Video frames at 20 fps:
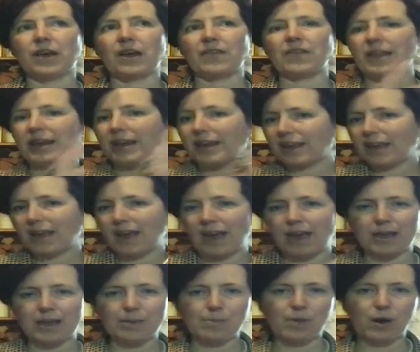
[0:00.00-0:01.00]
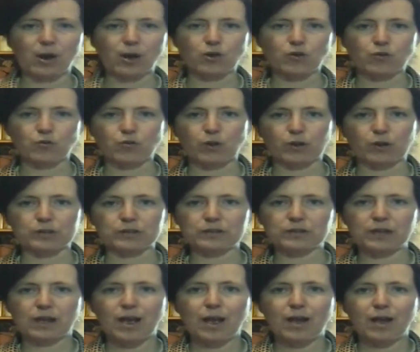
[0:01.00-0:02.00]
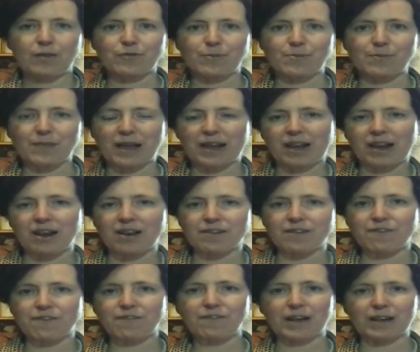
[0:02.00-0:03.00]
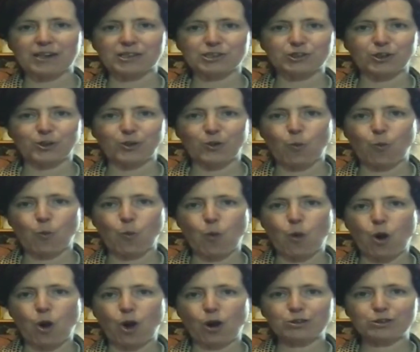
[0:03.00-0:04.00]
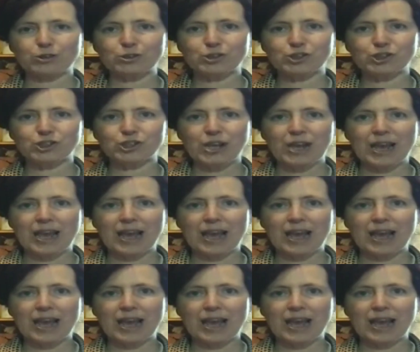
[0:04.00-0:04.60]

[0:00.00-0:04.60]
and then it came across from that kind of fashion watch,